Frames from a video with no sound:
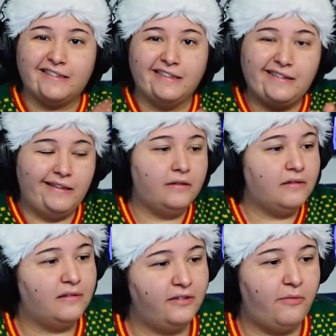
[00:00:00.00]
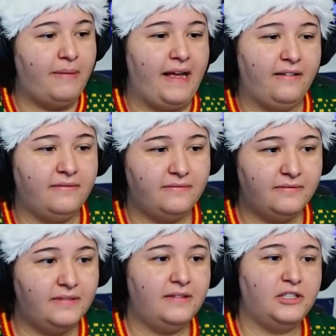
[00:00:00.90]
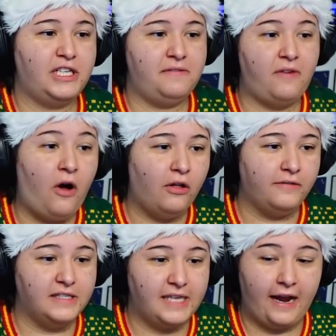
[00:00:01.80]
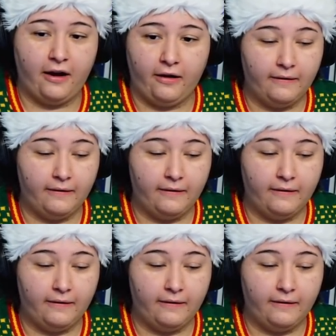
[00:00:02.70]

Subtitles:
A little bit. Shave all of his hair.